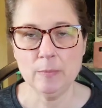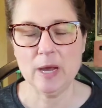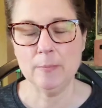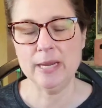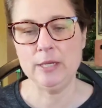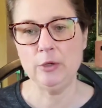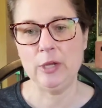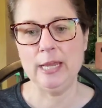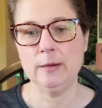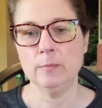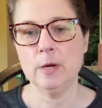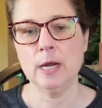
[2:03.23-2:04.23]
about my new
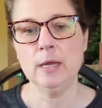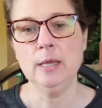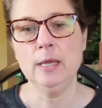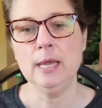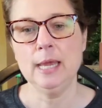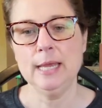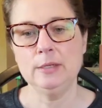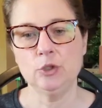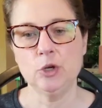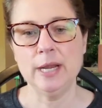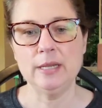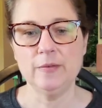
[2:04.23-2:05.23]
camera and
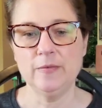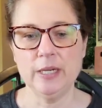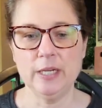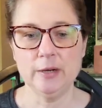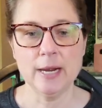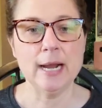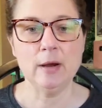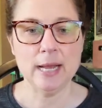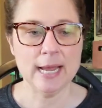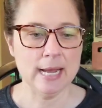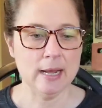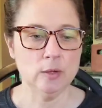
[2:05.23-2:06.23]
trying to figure out
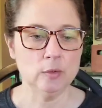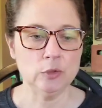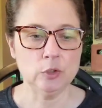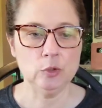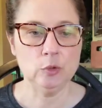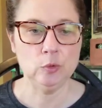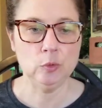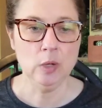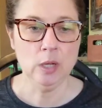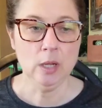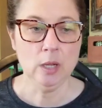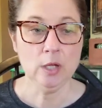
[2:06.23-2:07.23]
how to
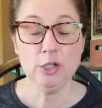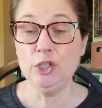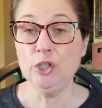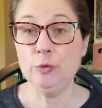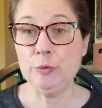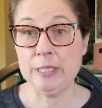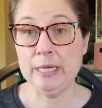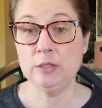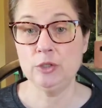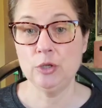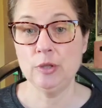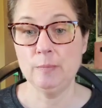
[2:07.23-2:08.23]
use it
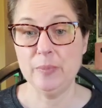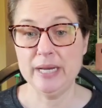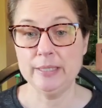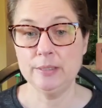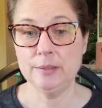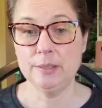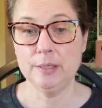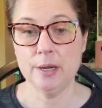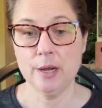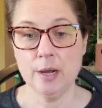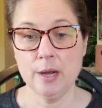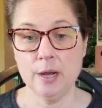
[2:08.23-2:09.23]
to the best
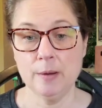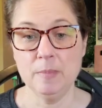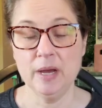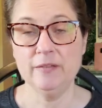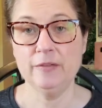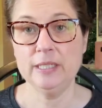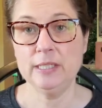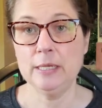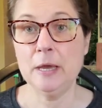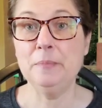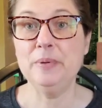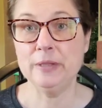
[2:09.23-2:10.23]
of its
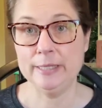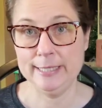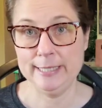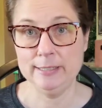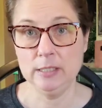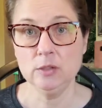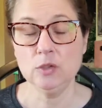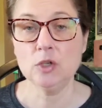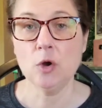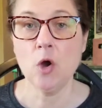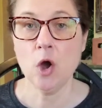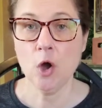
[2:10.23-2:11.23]
abilities.
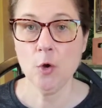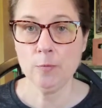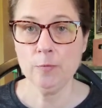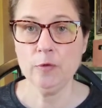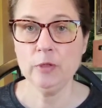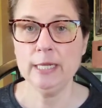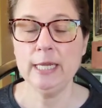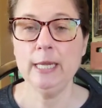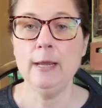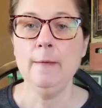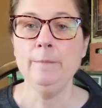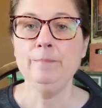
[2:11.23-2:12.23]
So hopefully